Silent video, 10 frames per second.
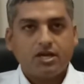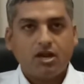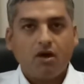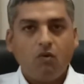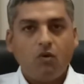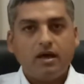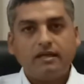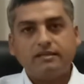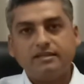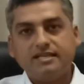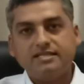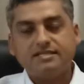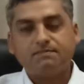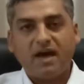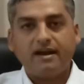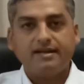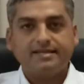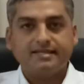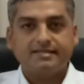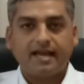Now, these
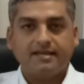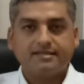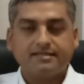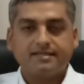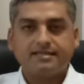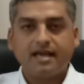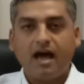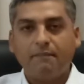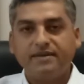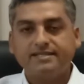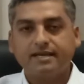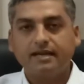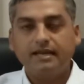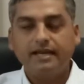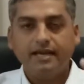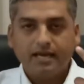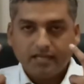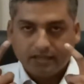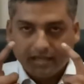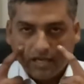paranasal sinuses are basically
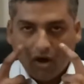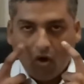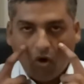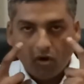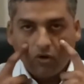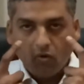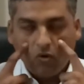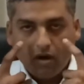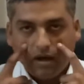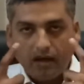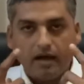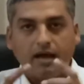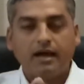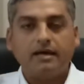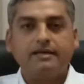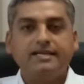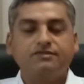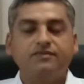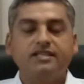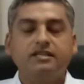the
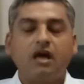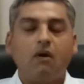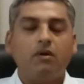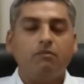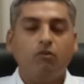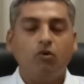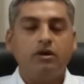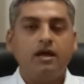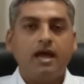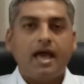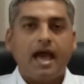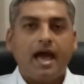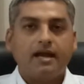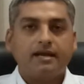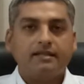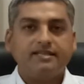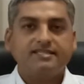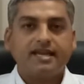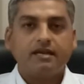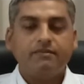hollowness within our bone, and
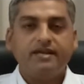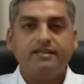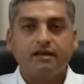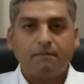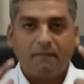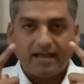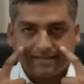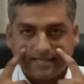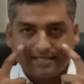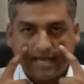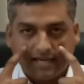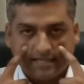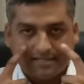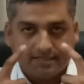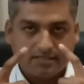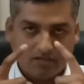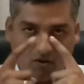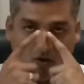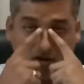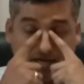these can be either maxillary sinuses
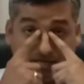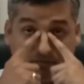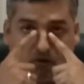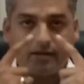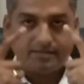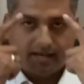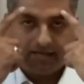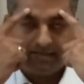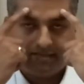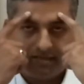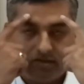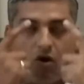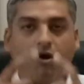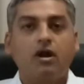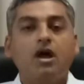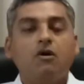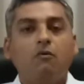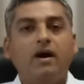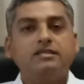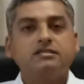or ethmoidal sinuses, or
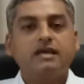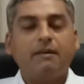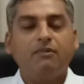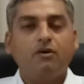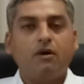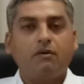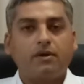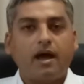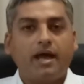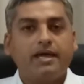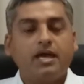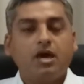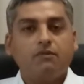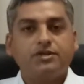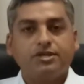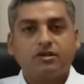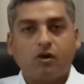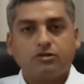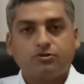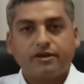ones above our eye, which are
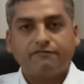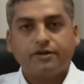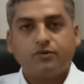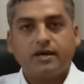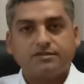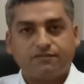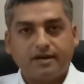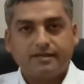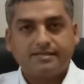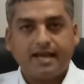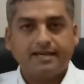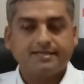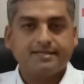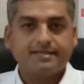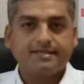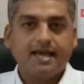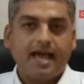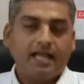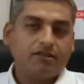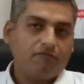also referred to as frontal sinuses,
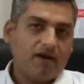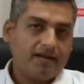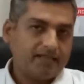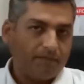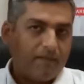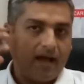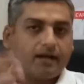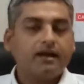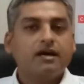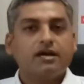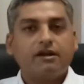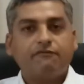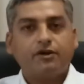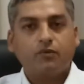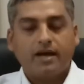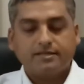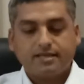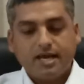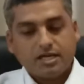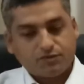and the one at the back referred to as
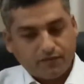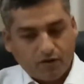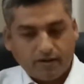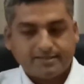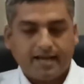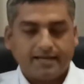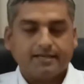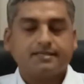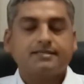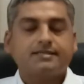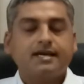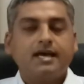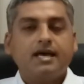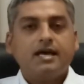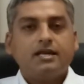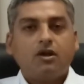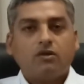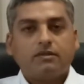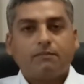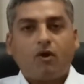sphenoid sinus.
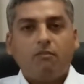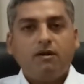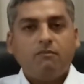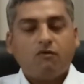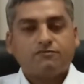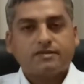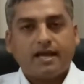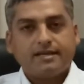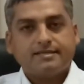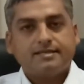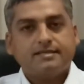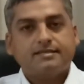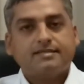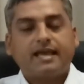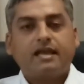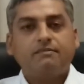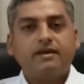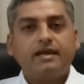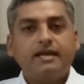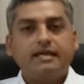Now, the problem of sinuses can be
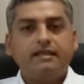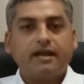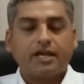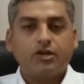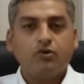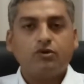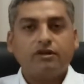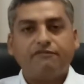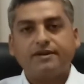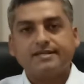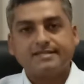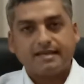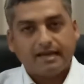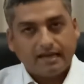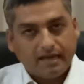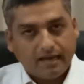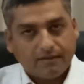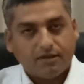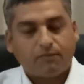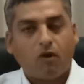either acute if it is
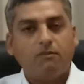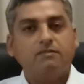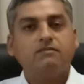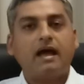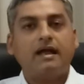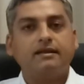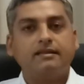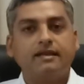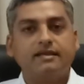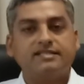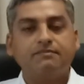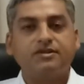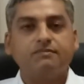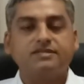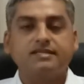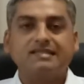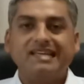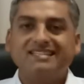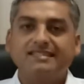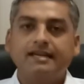the problem and the symptoms is
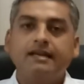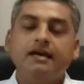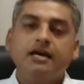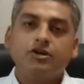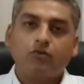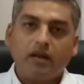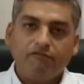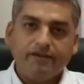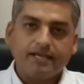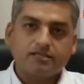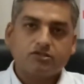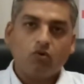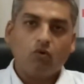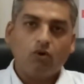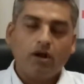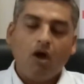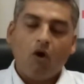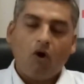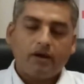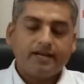less than 12 weeks old,
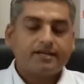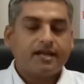or it